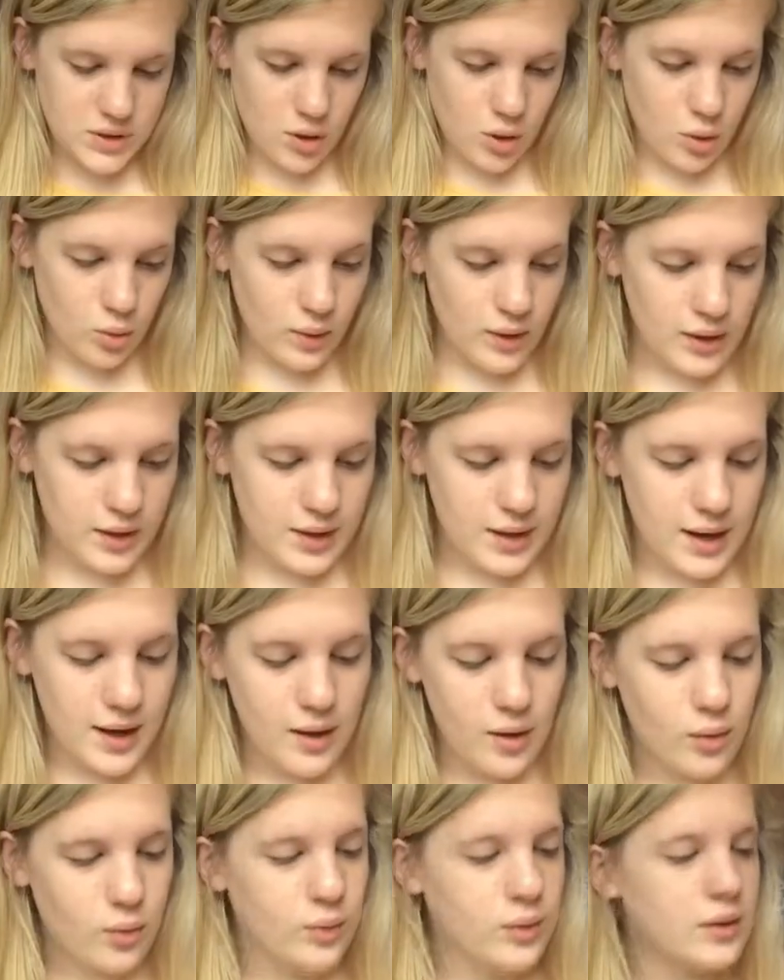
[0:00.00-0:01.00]
so
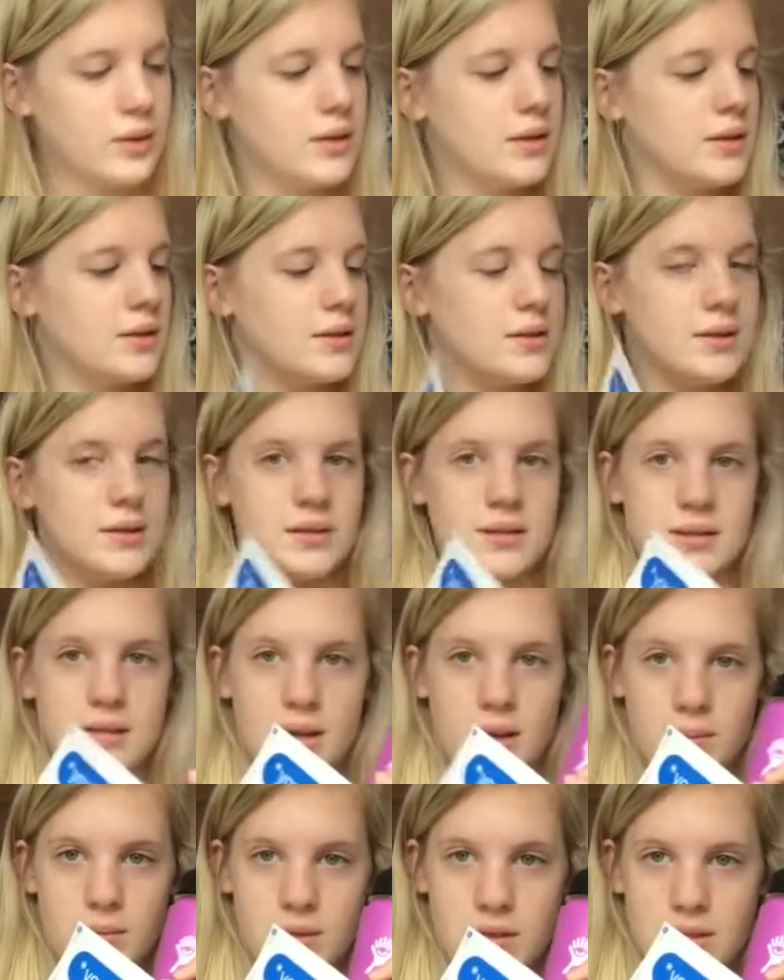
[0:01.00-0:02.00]
now
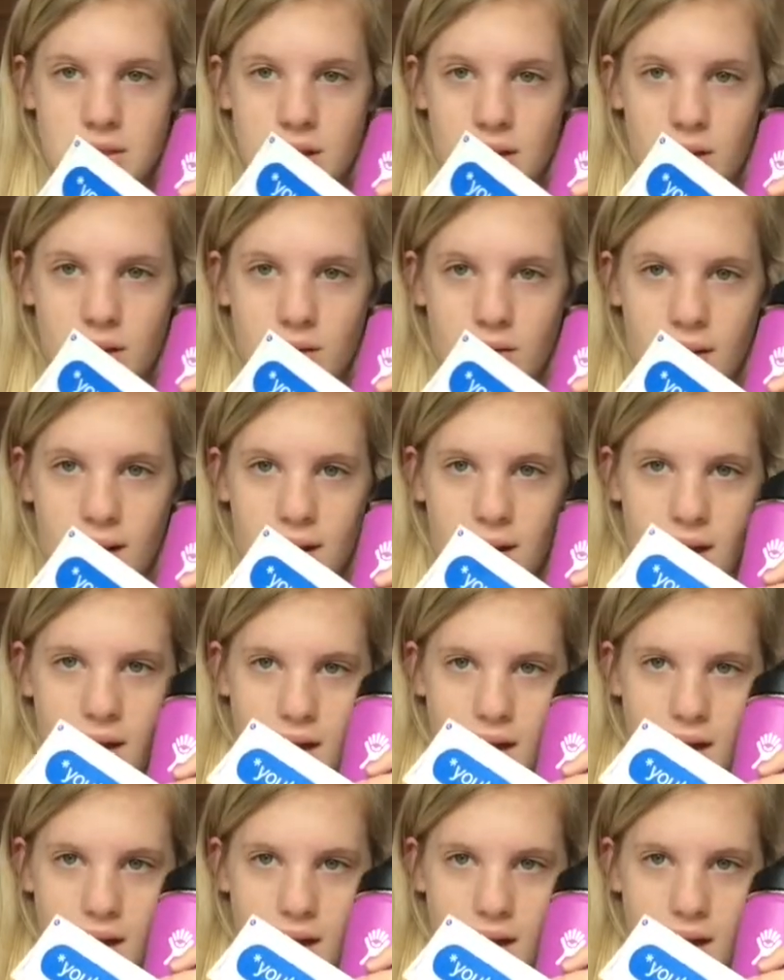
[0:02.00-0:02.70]
time to decorate.